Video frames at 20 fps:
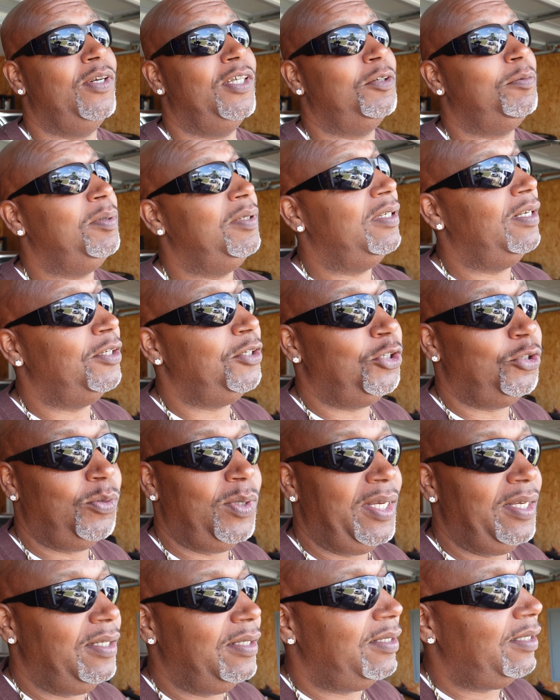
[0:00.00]
that's because you
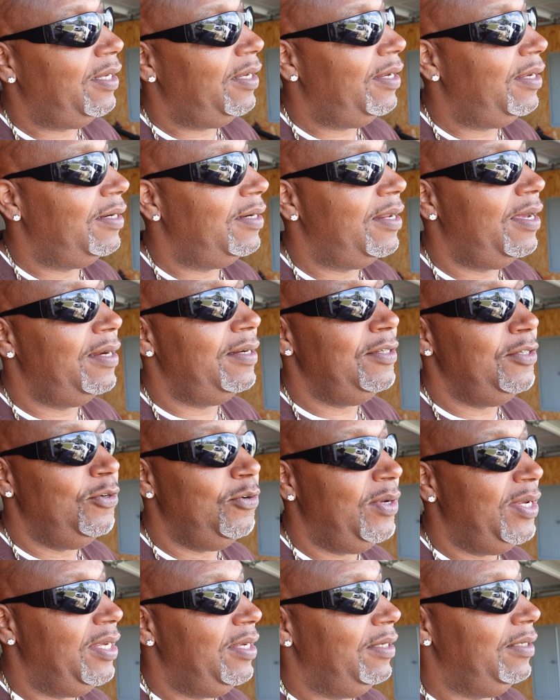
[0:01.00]
ain't said nothing. You
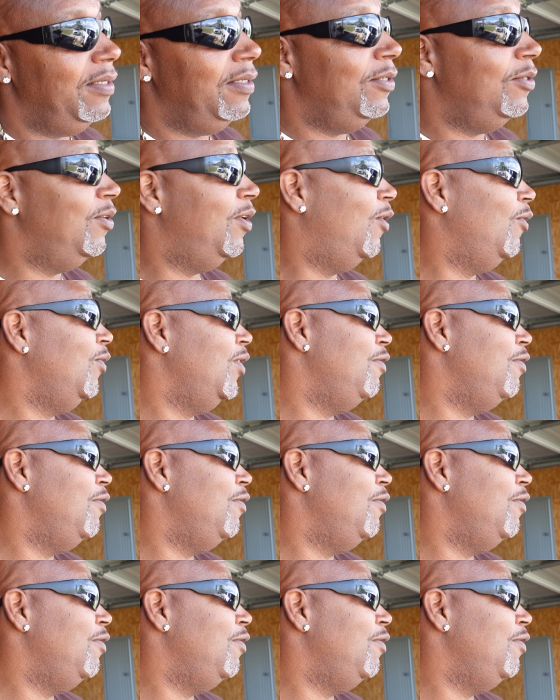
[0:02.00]
ain't you know.